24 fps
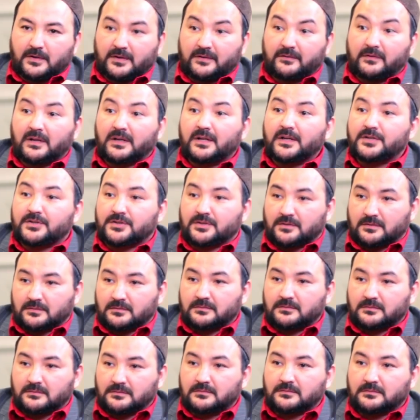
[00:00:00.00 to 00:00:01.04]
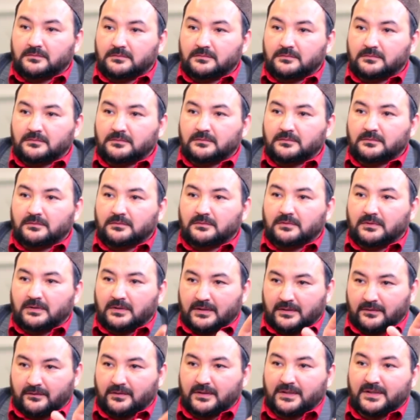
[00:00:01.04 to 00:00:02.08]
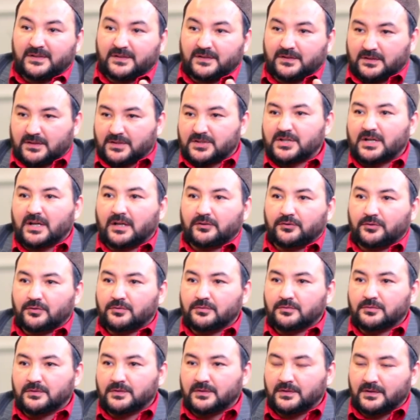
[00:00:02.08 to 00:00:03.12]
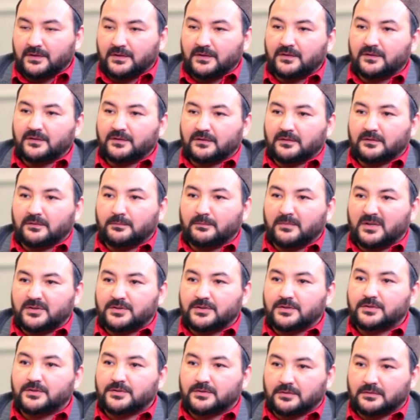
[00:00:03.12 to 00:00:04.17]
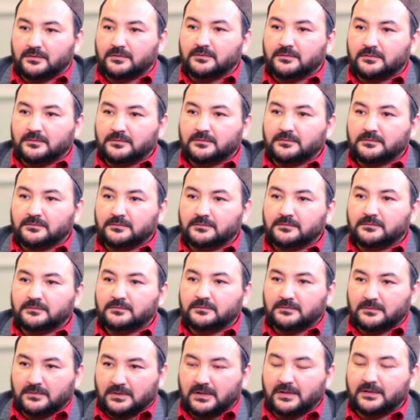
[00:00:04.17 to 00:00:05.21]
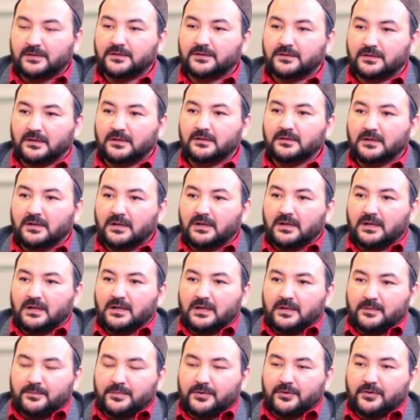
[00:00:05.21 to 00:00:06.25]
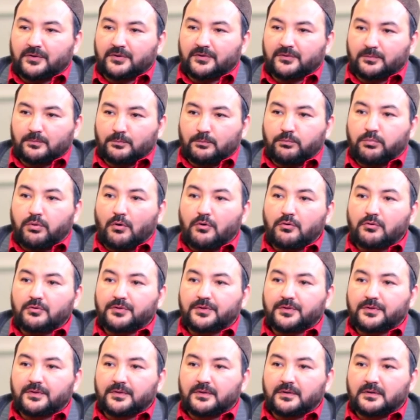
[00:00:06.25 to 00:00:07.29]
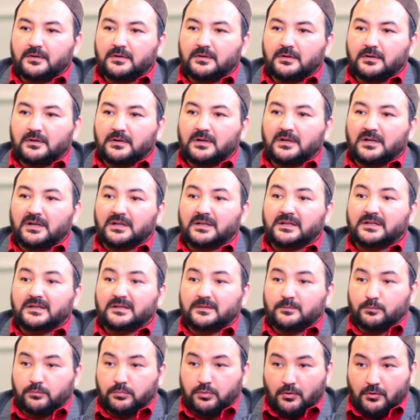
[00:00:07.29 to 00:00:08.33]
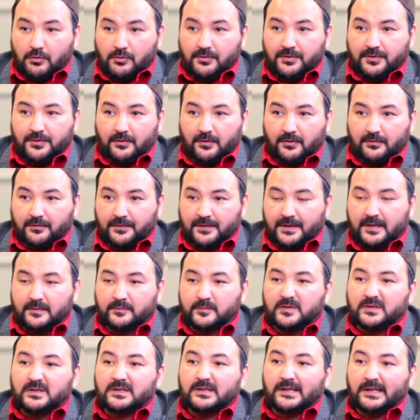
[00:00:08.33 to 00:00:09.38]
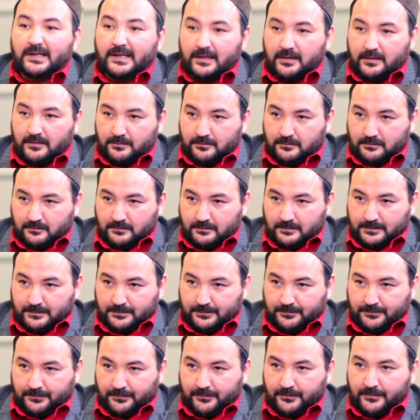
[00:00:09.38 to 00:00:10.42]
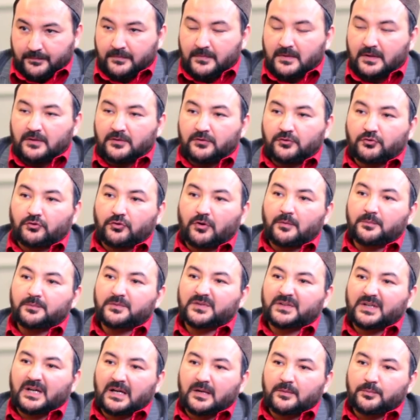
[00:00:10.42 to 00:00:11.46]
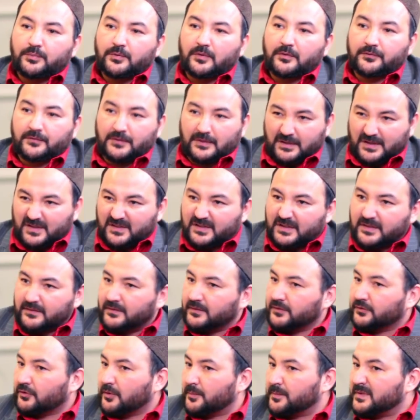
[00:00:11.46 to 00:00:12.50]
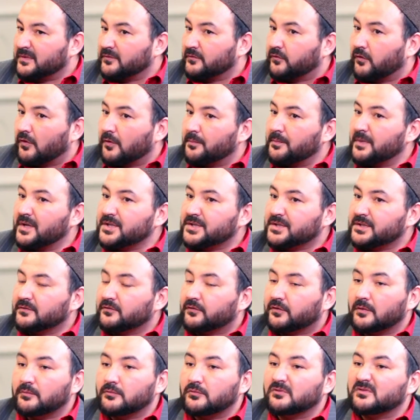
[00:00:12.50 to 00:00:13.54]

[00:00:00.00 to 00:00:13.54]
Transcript: revelation. Okay. Its shadow is magician. Understand? Mm -hmm. Because both, uh, both of them claim some type of receiving some information from